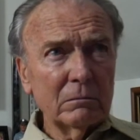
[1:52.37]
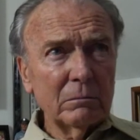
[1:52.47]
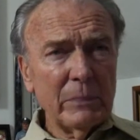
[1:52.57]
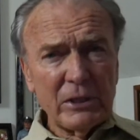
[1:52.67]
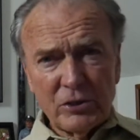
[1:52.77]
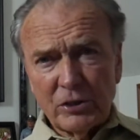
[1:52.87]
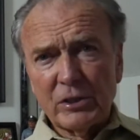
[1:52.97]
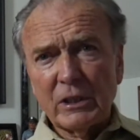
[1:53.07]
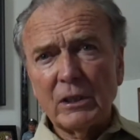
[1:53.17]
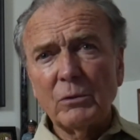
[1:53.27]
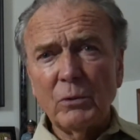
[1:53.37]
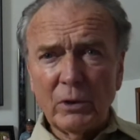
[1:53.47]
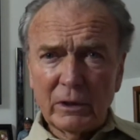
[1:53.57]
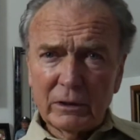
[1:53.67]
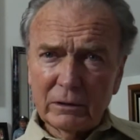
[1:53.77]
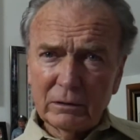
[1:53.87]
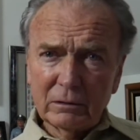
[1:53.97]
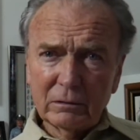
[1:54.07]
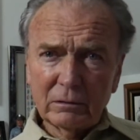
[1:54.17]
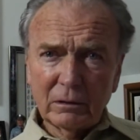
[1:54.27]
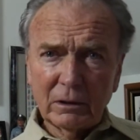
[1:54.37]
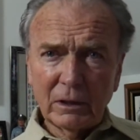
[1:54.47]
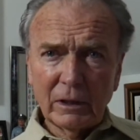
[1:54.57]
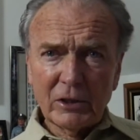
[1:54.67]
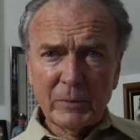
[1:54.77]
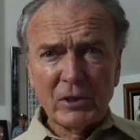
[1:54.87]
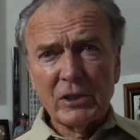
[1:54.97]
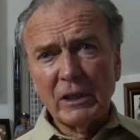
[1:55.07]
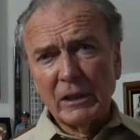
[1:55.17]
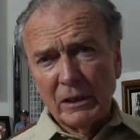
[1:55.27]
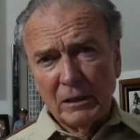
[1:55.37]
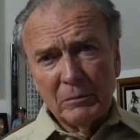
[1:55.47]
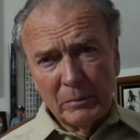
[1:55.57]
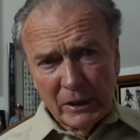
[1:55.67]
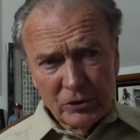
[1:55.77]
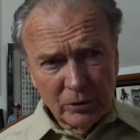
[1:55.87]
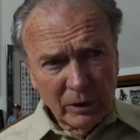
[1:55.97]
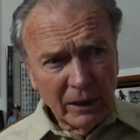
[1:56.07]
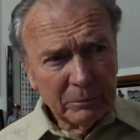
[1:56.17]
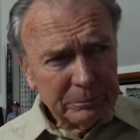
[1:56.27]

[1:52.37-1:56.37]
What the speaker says: best just to get a warrant, especially on any major crime.